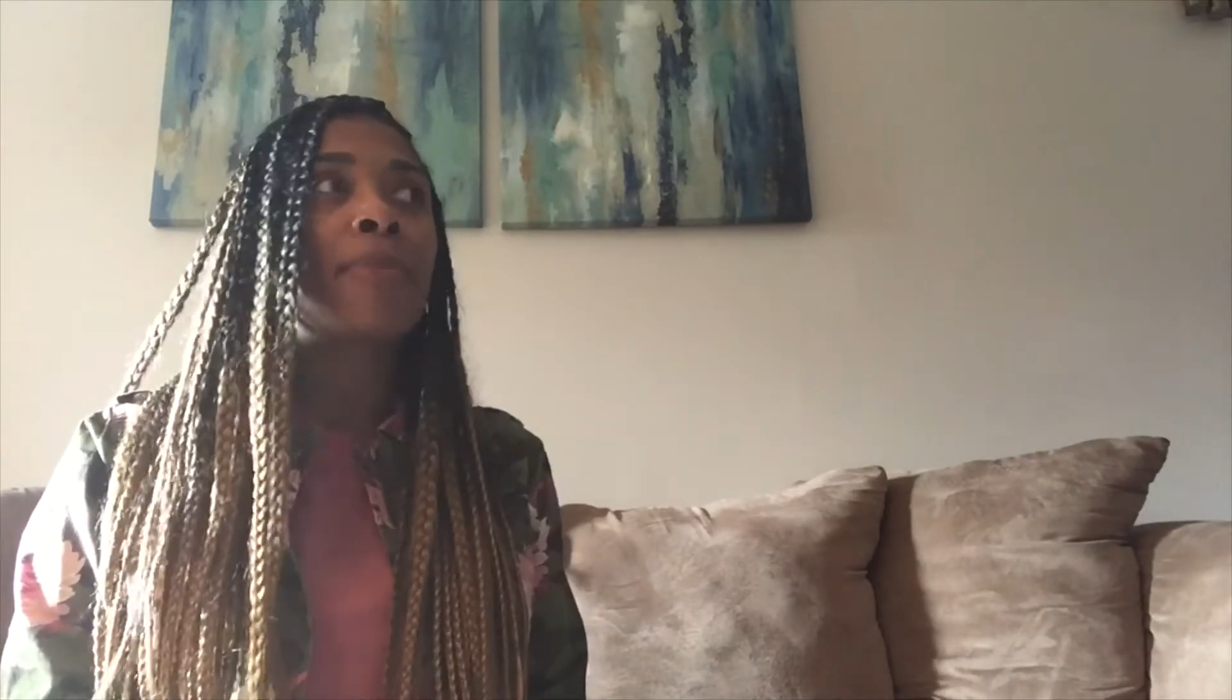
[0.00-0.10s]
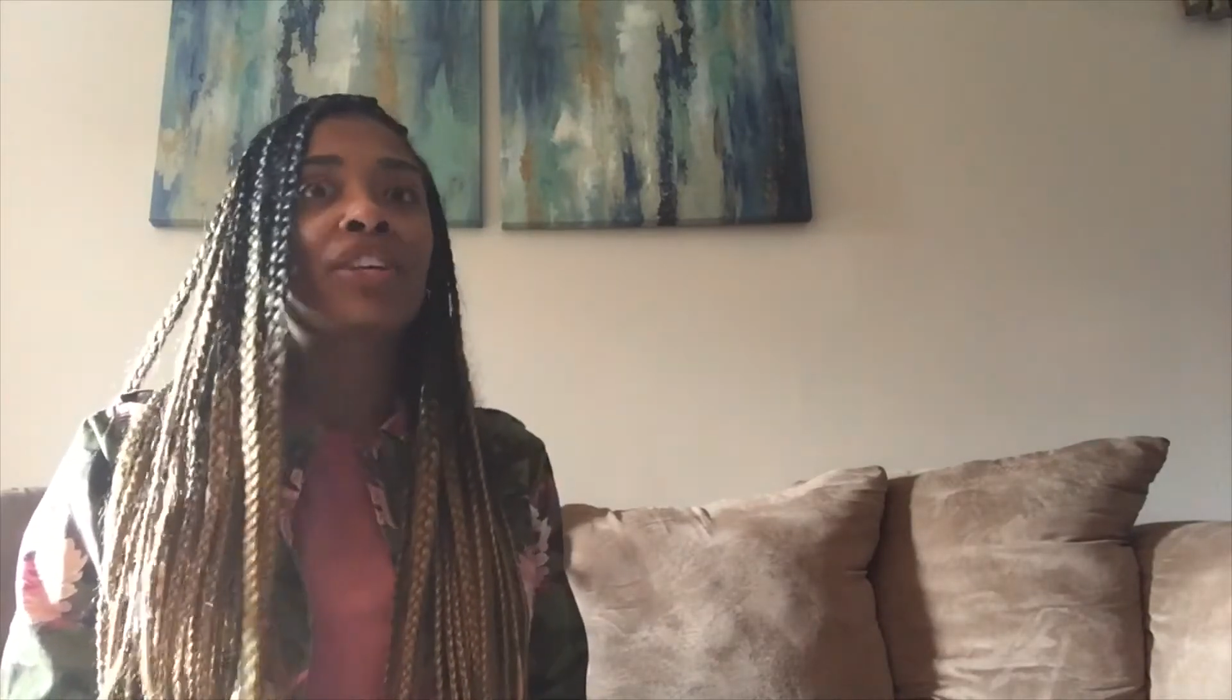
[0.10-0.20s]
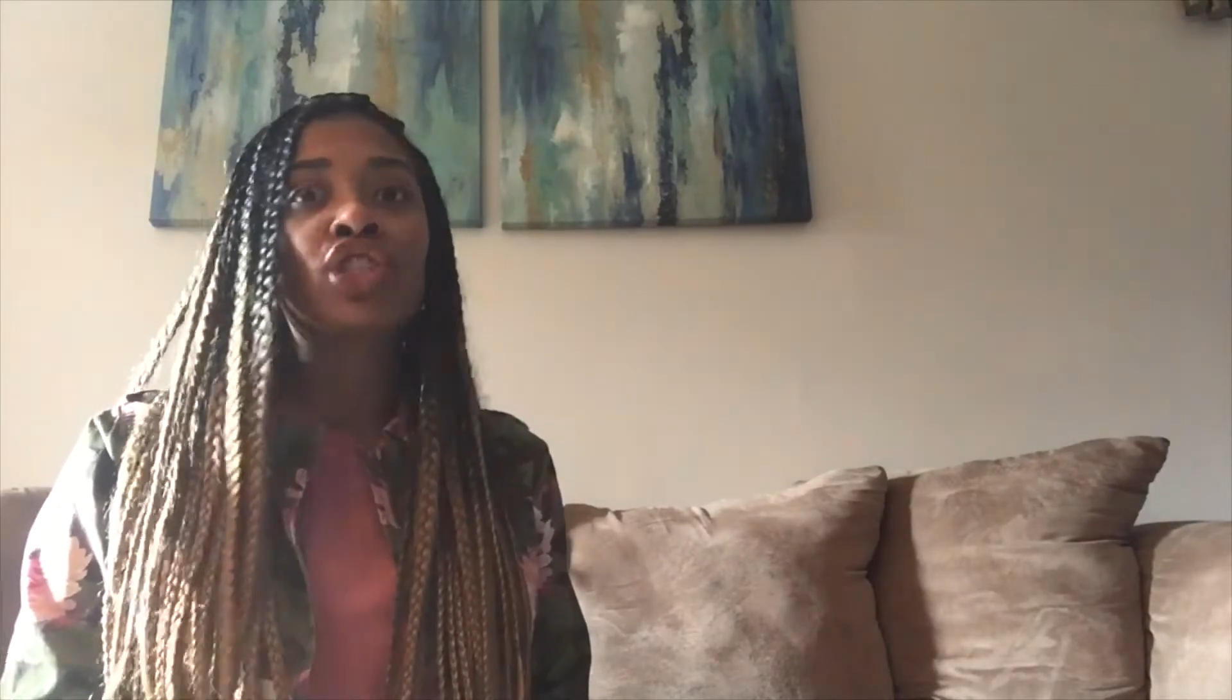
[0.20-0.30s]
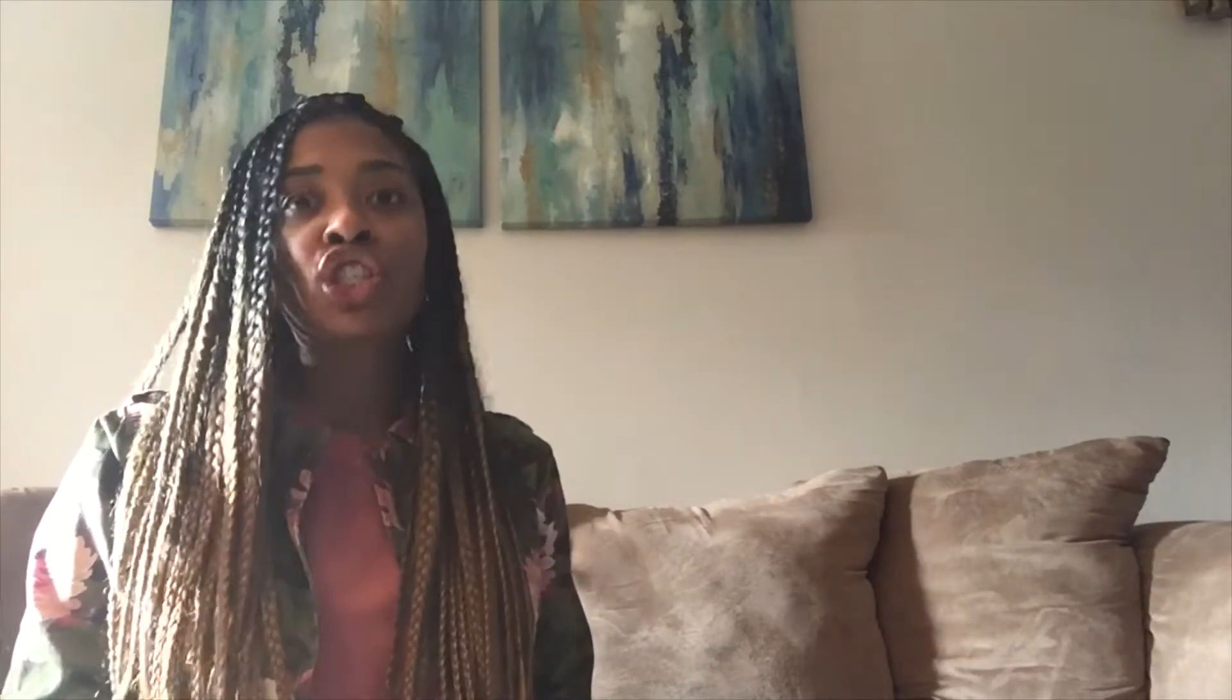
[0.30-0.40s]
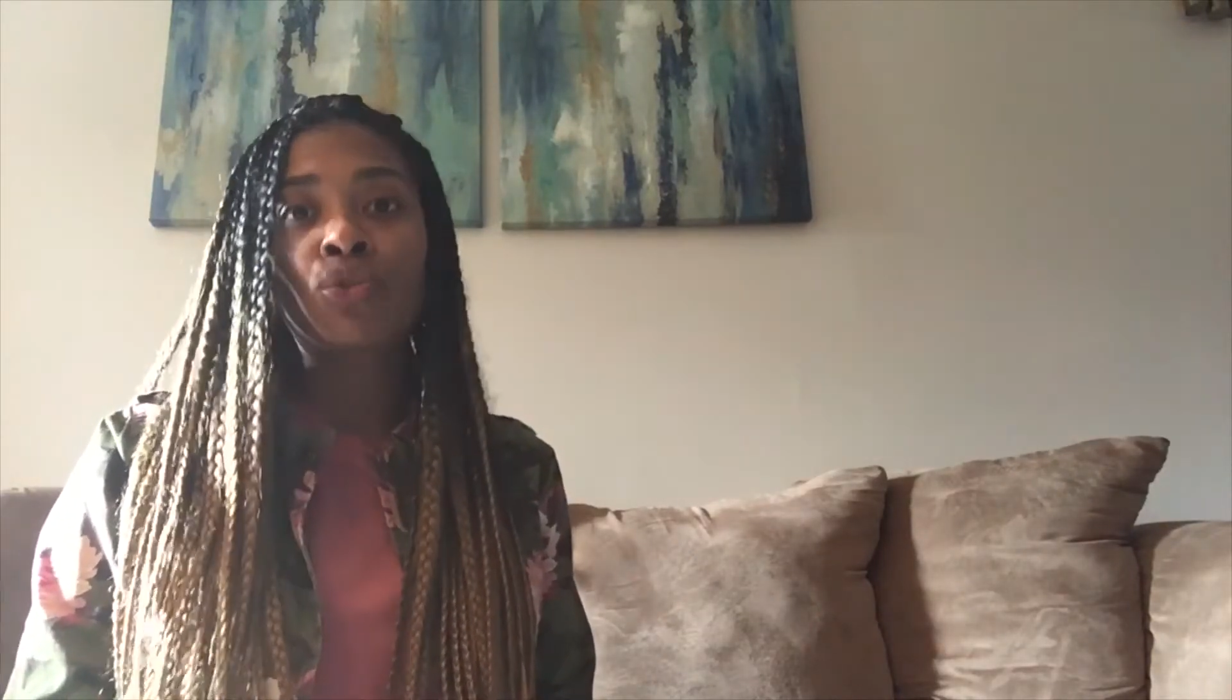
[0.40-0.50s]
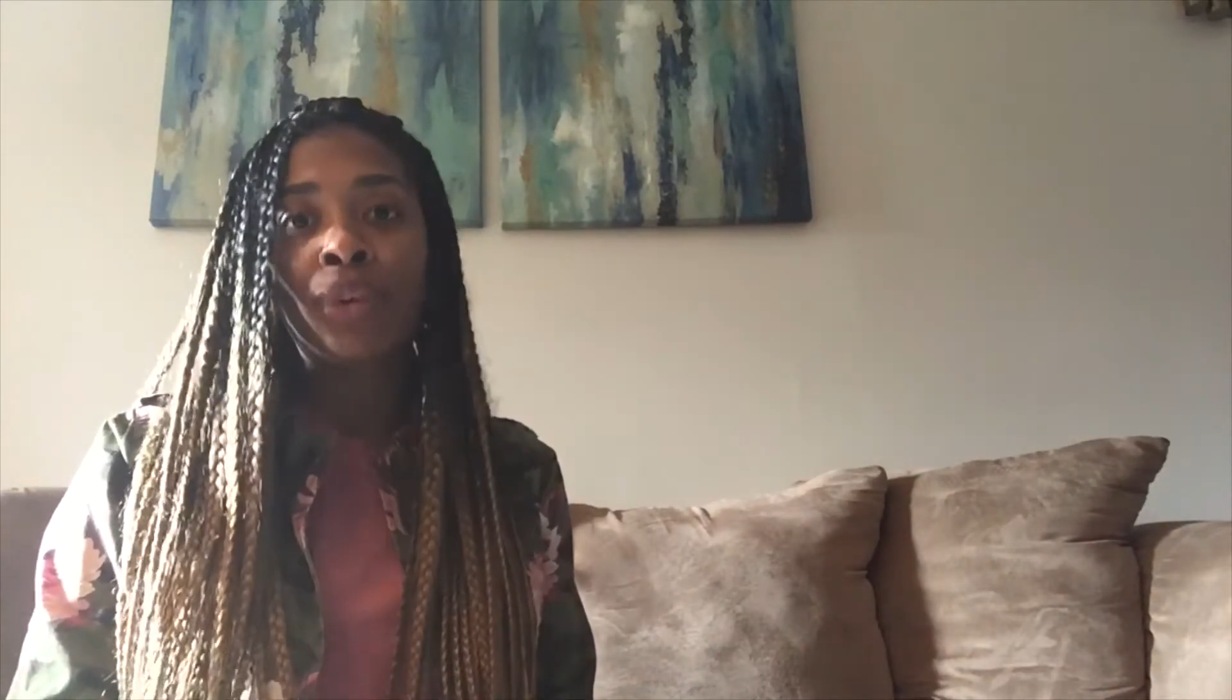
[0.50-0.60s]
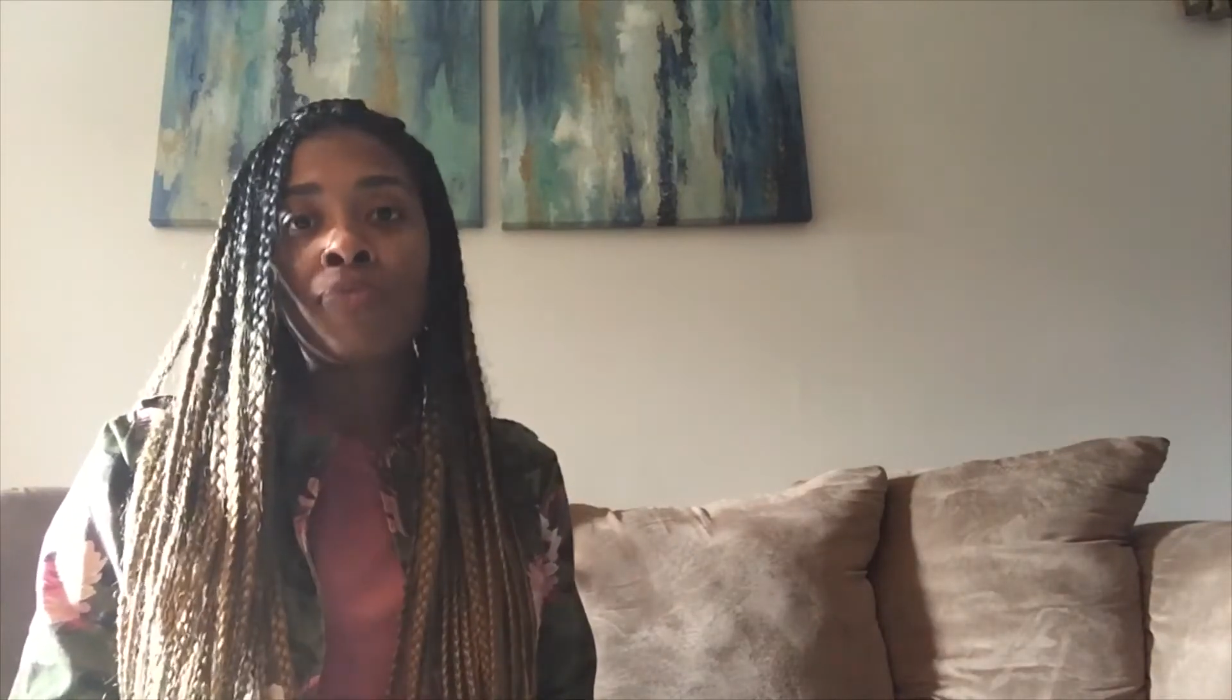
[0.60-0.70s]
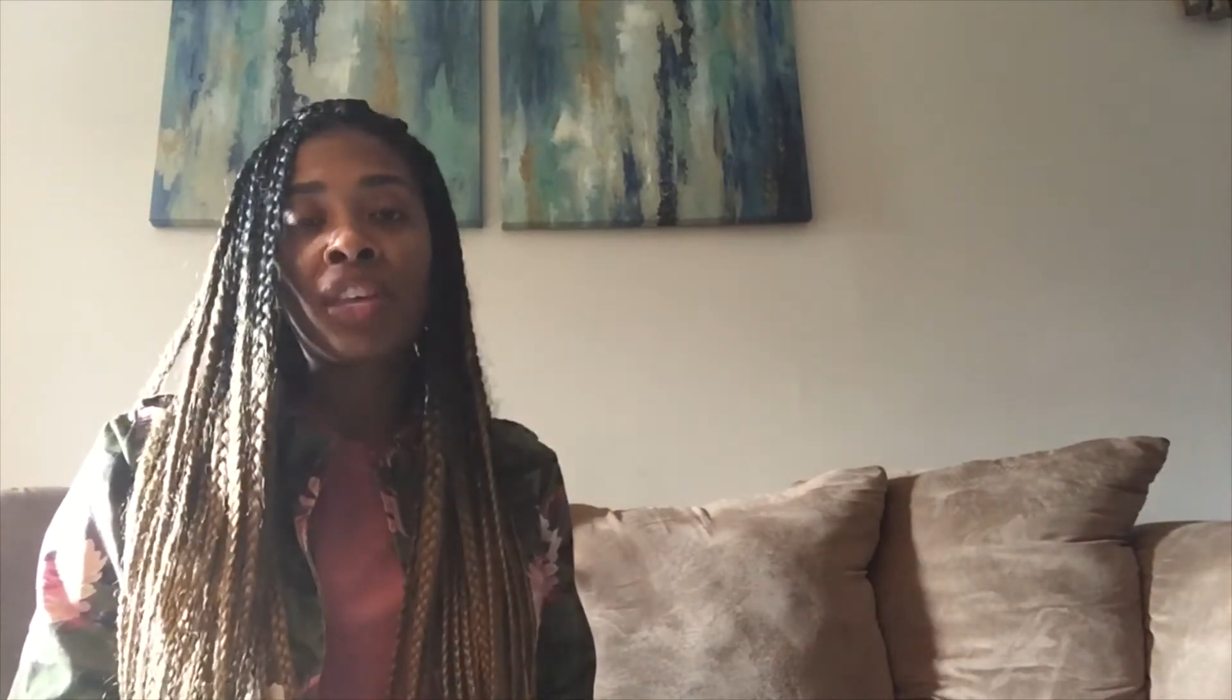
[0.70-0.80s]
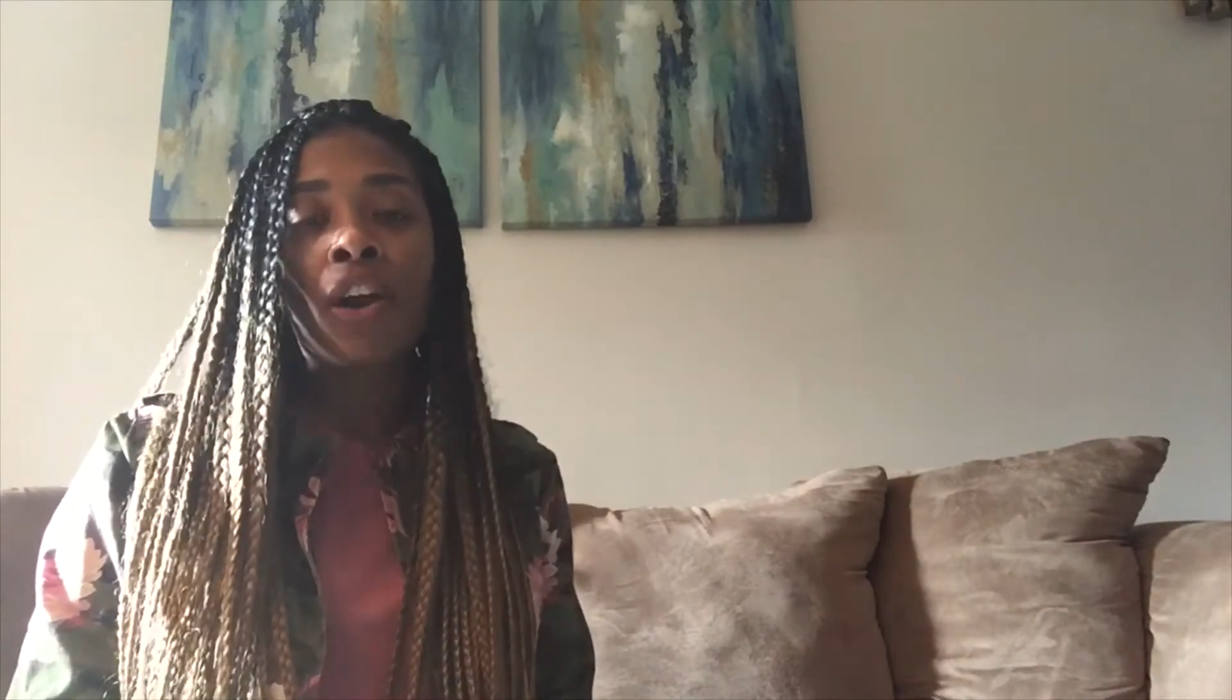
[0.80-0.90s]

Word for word: extremely